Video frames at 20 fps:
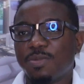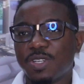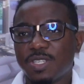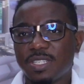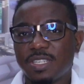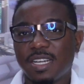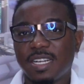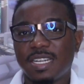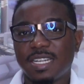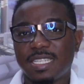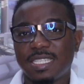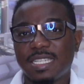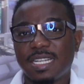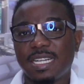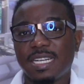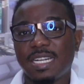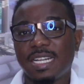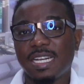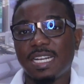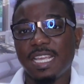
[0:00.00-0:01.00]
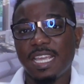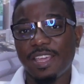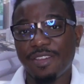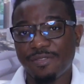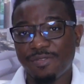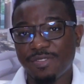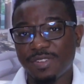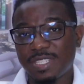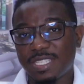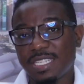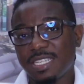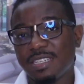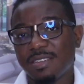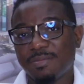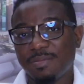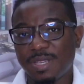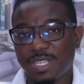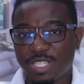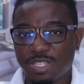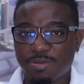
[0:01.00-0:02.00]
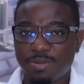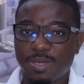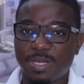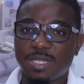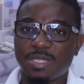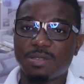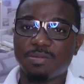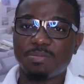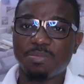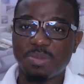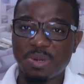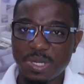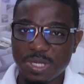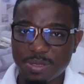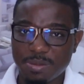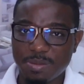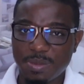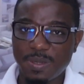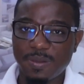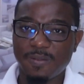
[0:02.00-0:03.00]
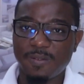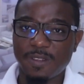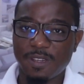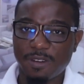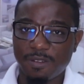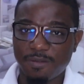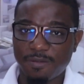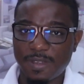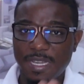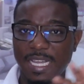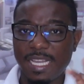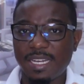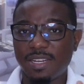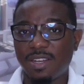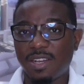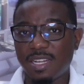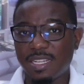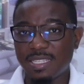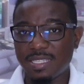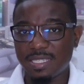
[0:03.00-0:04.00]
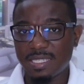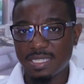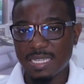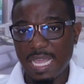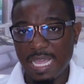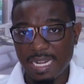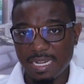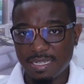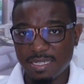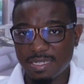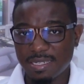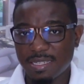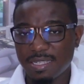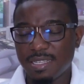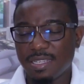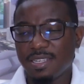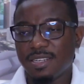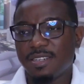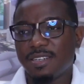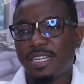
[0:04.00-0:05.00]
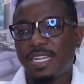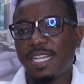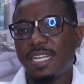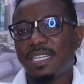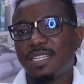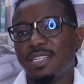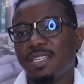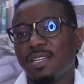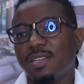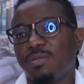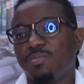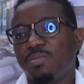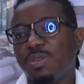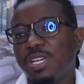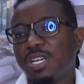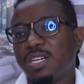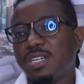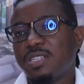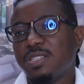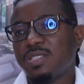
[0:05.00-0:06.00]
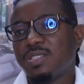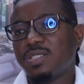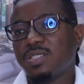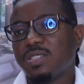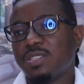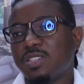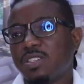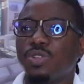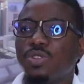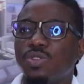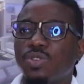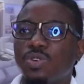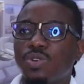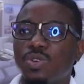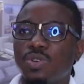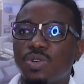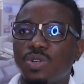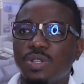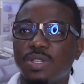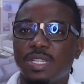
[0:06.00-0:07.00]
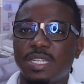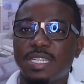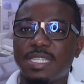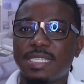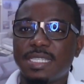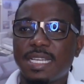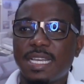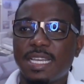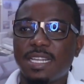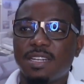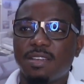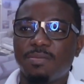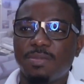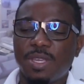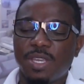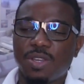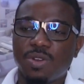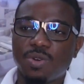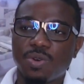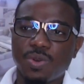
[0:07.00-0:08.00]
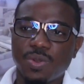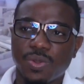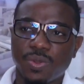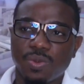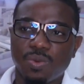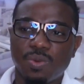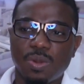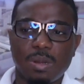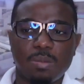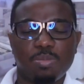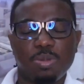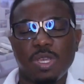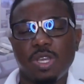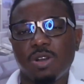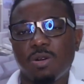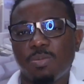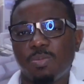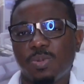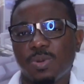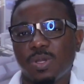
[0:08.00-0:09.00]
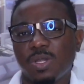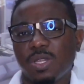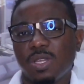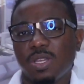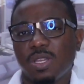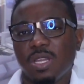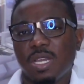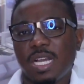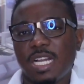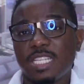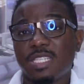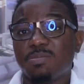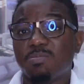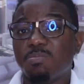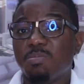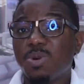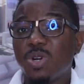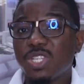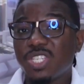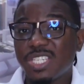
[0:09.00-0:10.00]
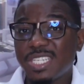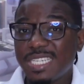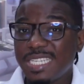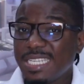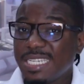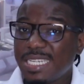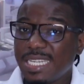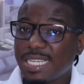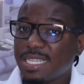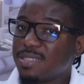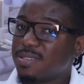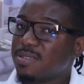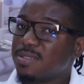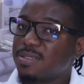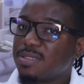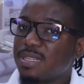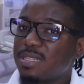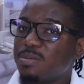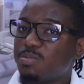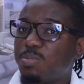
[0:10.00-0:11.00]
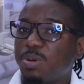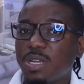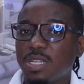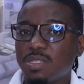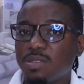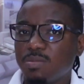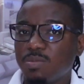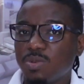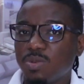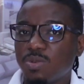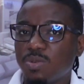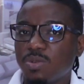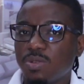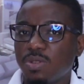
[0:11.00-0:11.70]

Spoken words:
must understand that every single measurement must be verified on site, right? Because though the designer may go through and pick up as much details as possible,